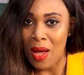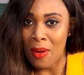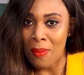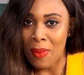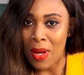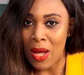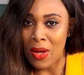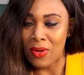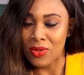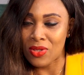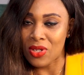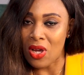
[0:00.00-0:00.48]

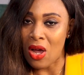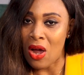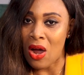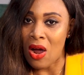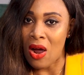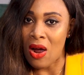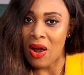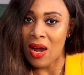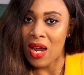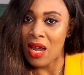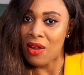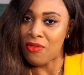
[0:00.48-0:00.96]
about
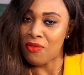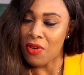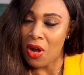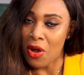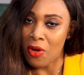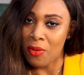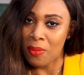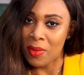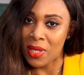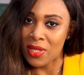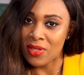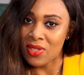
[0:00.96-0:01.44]
our
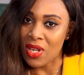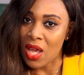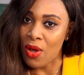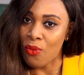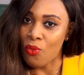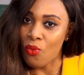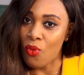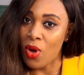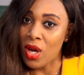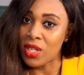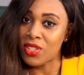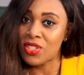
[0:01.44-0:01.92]
environment
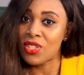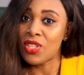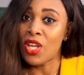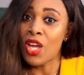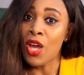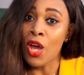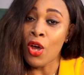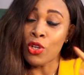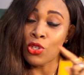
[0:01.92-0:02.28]
and what